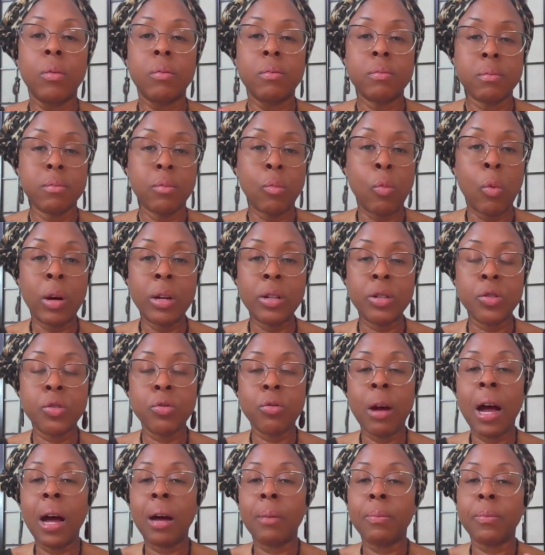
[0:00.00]
1
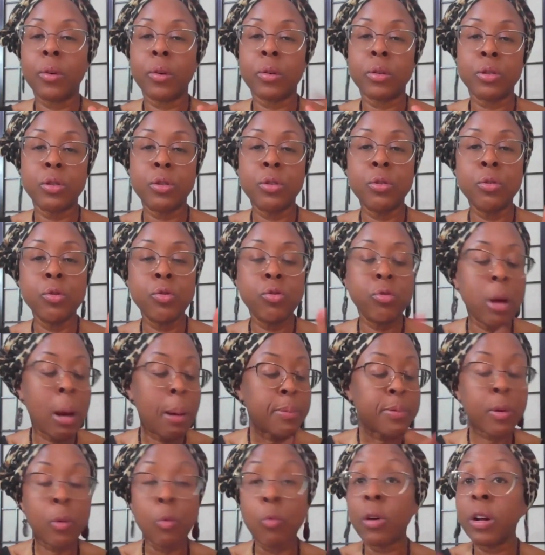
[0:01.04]
drop or 2
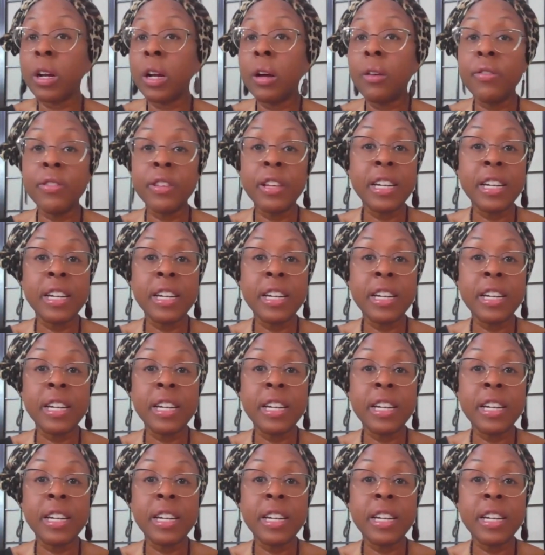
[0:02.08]
drops or whatever